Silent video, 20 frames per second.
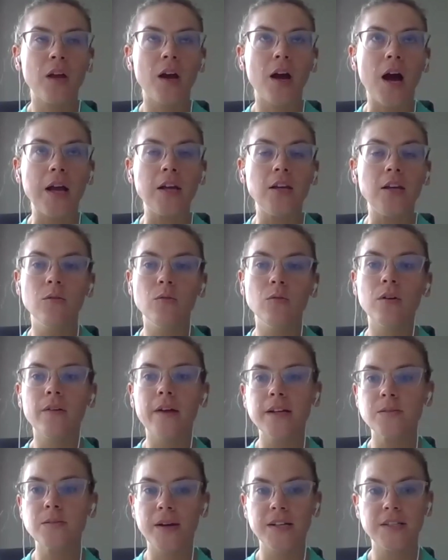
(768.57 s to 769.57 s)
i
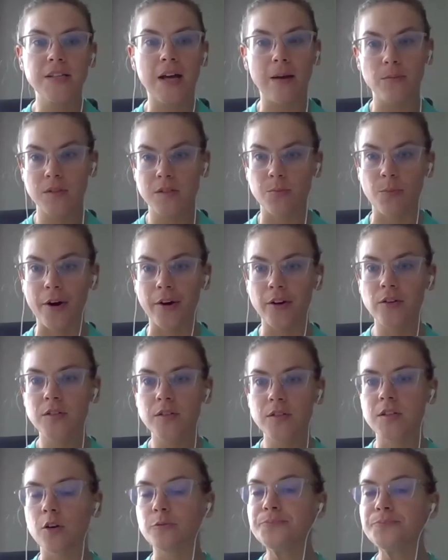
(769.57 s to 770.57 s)
utilize my time smart
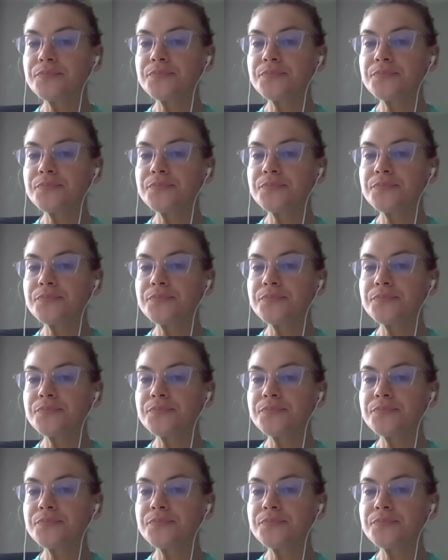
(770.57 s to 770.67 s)
so